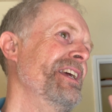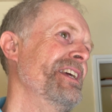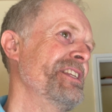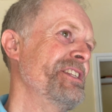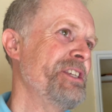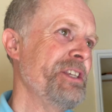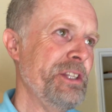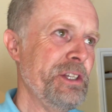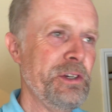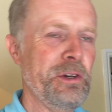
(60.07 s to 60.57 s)

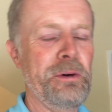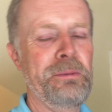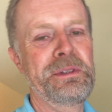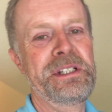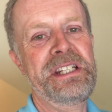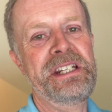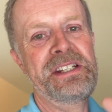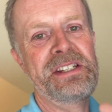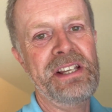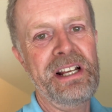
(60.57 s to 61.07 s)
to the
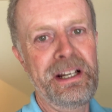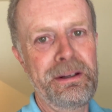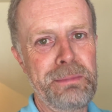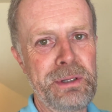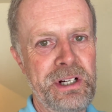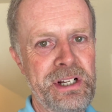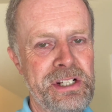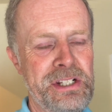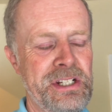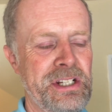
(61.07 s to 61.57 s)
Normandy
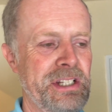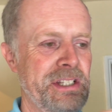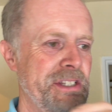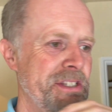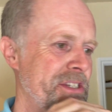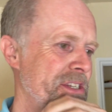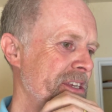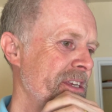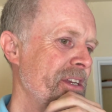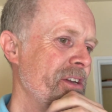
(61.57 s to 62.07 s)

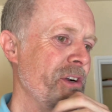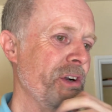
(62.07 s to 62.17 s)
celebrations